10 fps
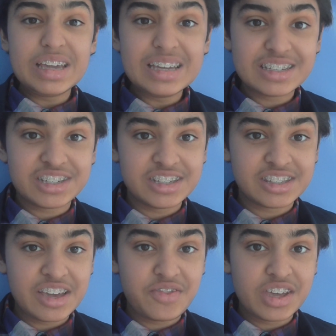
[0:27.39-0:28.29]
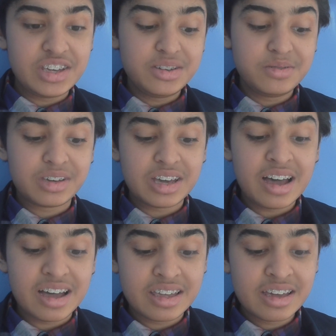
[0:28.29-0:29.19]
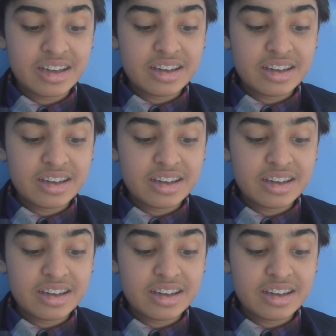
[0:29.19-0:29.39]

beaches in the UK.